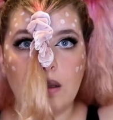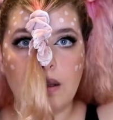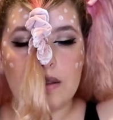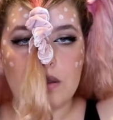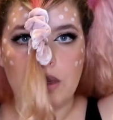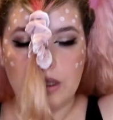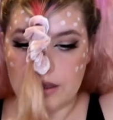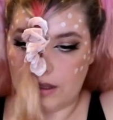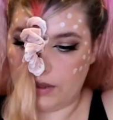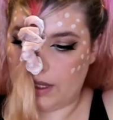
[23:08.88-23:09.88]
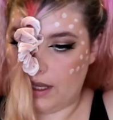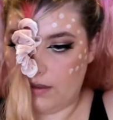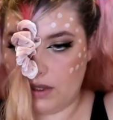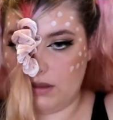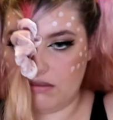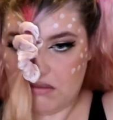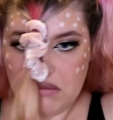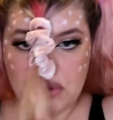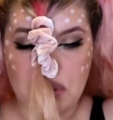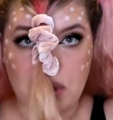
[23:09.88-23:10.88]
That's relatively even.
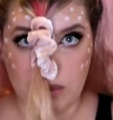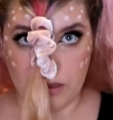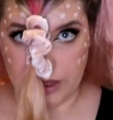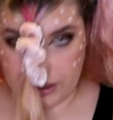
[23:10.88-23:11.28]
Probably